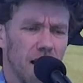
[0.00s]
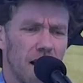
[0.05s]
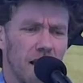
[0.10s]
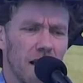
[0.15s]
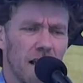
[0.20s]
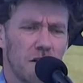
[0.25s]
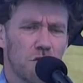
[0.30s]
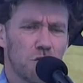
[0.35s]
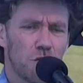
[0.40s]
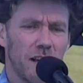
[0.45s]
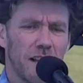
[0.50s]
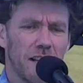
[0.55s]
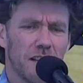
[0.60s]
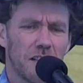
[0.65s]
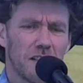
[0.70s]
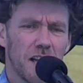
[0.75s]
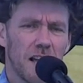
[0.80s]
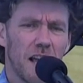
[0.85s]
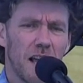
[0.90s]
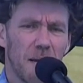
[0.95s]
He drank
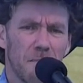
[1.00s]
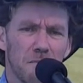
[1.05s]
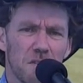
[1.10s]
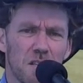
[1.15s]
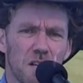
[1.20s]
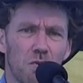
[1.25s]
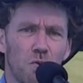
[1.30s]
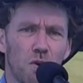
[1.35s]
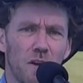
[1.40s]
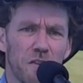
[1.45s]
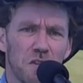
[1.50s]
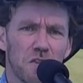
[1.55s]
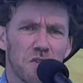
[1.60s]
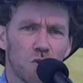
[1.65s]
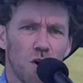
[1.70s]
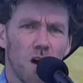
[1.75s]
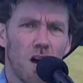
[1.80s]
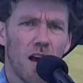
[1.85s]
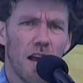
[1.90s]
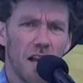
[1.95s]
the dams and rivers
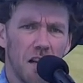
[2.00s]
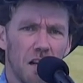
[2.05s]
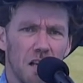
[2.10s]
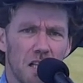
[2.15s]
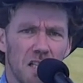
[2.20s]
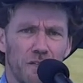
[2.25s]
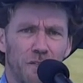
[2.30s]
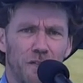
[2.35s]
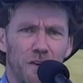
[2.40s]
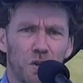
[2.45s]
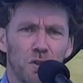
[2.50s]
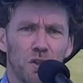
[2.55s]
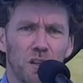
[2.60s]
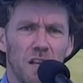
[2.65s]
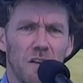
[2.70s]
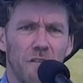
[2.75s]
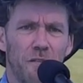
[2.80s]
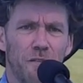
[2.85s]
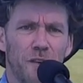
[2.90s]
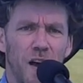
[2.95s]
dry, and his
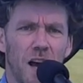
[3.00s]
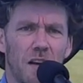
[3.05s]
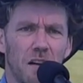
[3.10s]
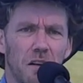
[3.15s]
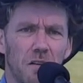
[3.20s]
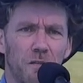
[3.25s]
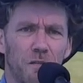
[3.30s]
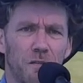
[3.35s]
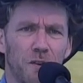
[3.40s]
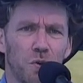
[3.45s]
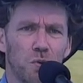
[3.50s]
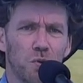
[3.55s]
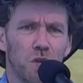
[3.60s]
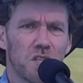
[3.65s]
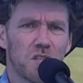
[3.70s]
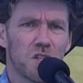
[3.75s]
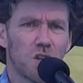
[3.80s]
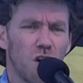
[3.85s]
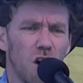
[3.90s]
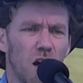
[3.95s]
filthy farting filled the
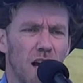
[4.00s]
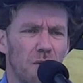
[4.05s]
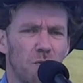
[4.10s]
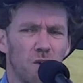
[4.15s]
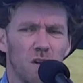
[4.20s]
sky,